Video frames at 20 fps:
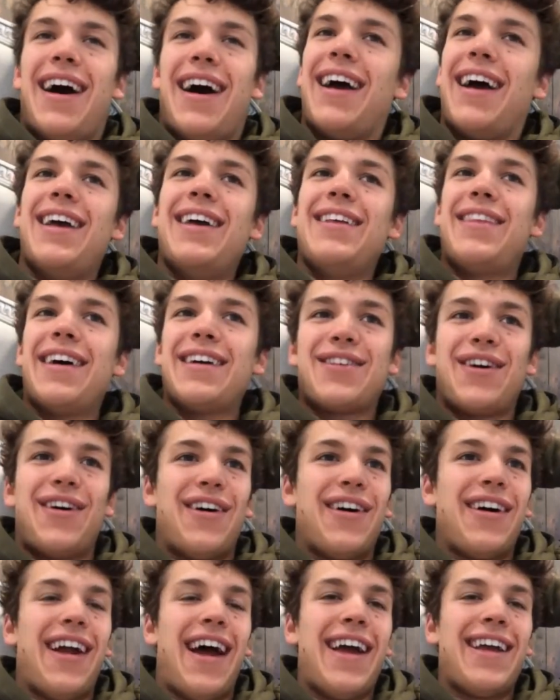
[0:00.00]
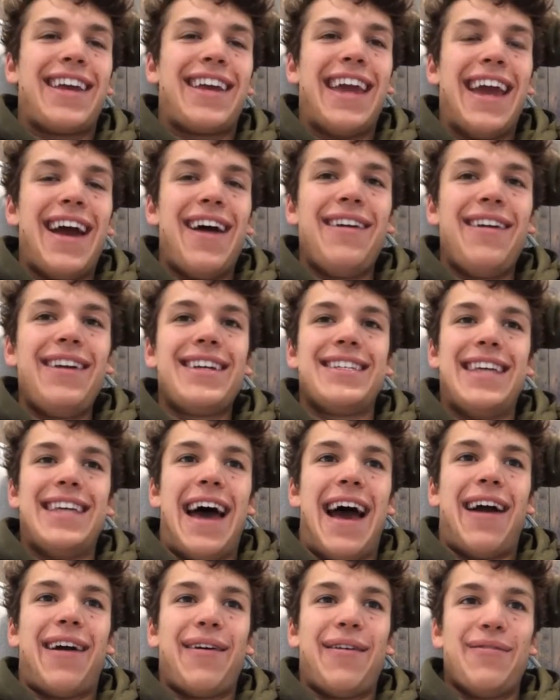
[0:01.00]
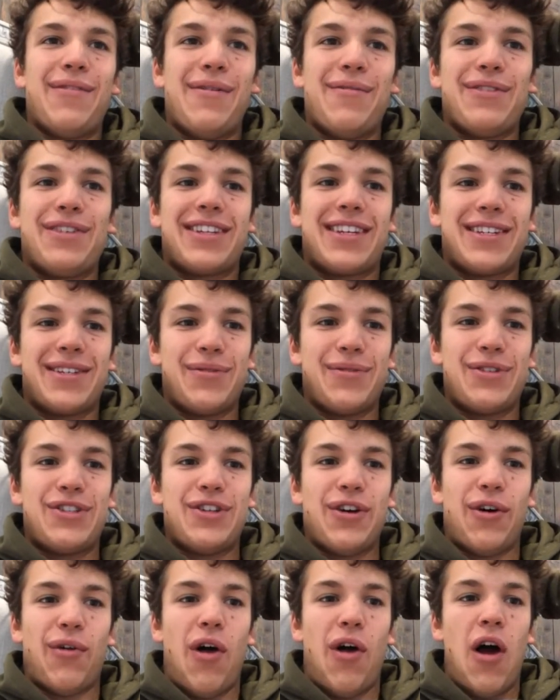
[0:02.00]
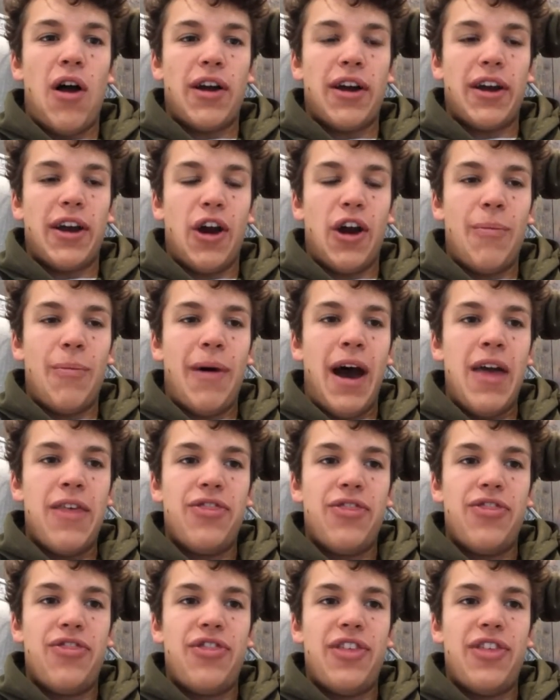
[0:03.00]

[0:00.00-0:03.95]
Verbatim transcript: I that's hard. I can't exactly remember just because it was so long ago. But yeah.